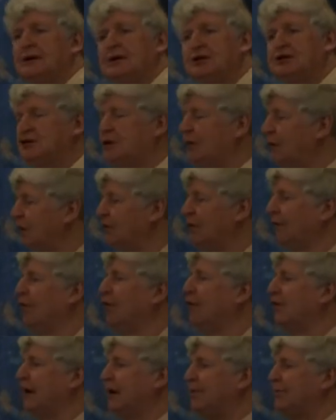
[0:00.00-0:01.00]
Sure, we're
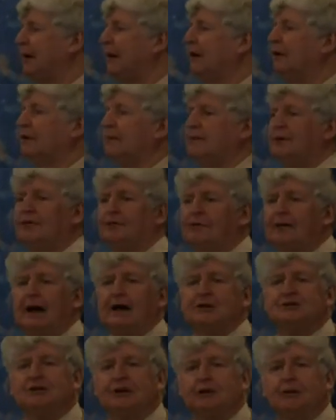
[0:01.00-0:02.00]
all going to pedal a bit
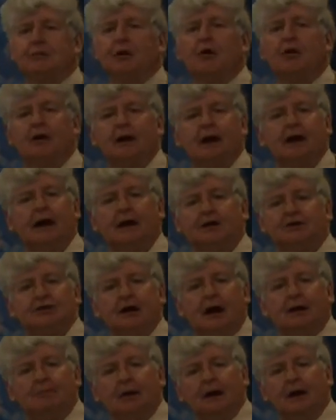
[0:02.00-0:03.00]
faster tomorrow to catch
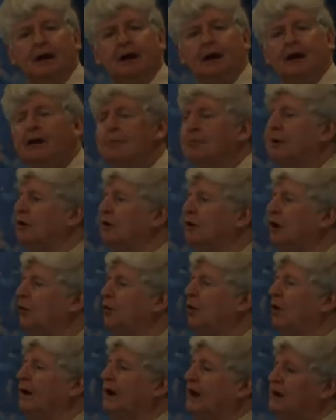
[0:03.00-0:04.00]
up, but you know what?